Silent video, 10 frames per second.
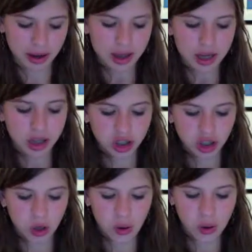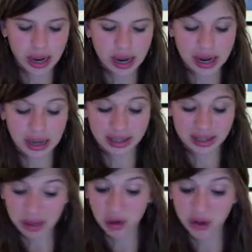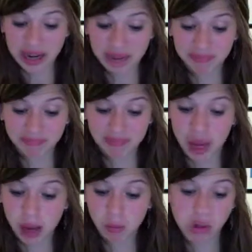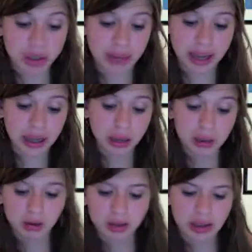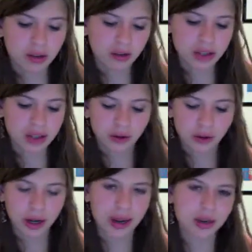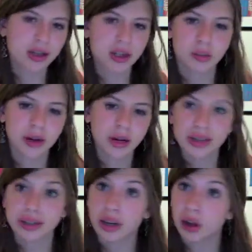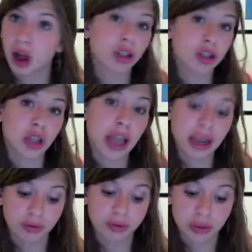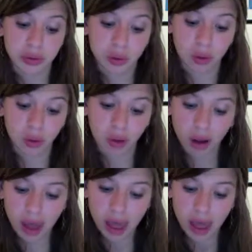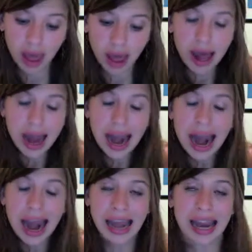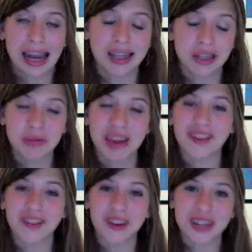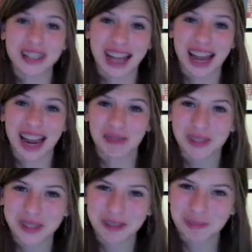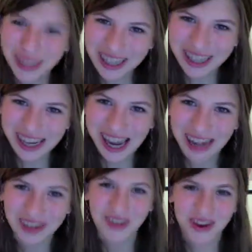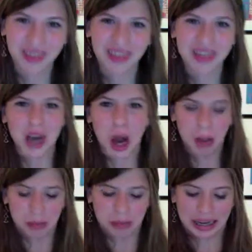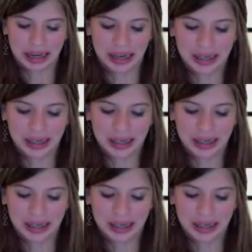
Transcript: So, in summary, camp was mainly about self-discovery and experiencing college life, which was cool. And you may have noticed that I almost completely ignored the topic,